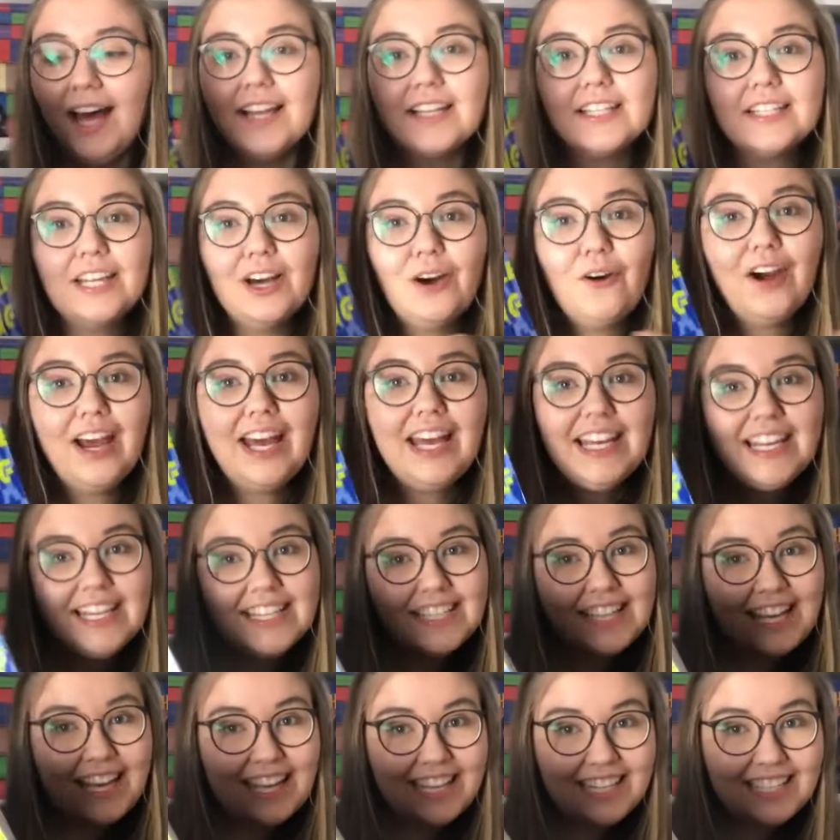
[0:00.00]
So
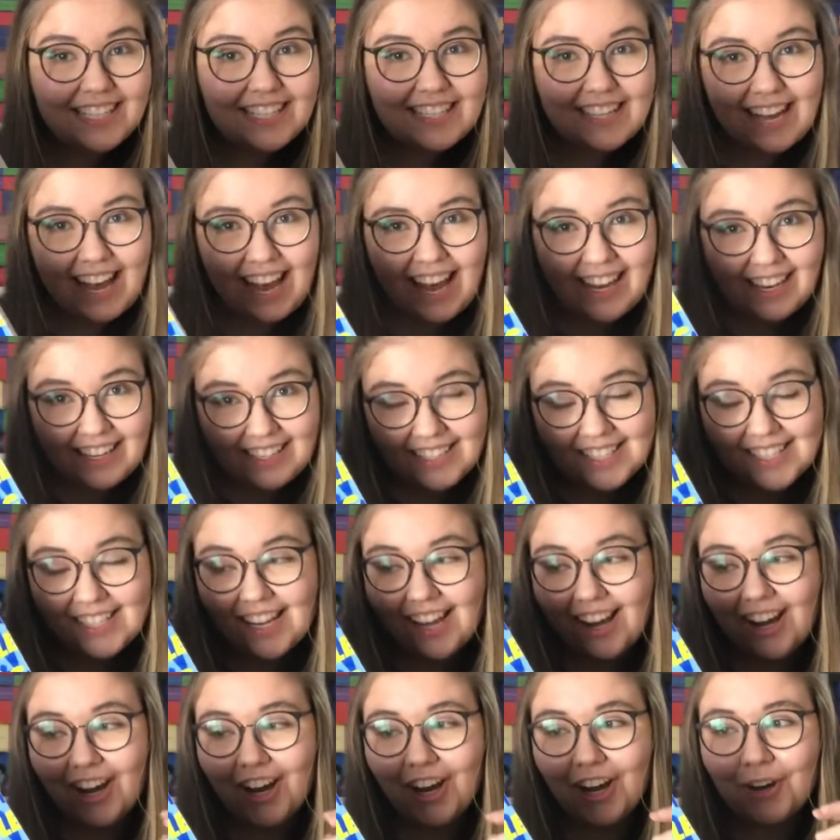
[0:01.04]
his insights
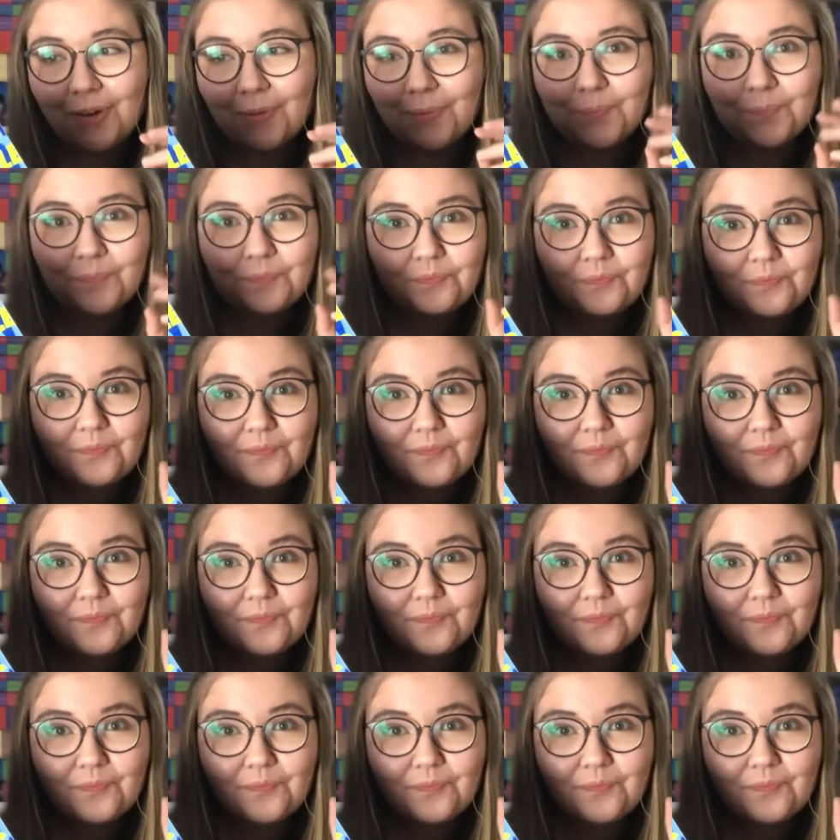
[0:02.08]
on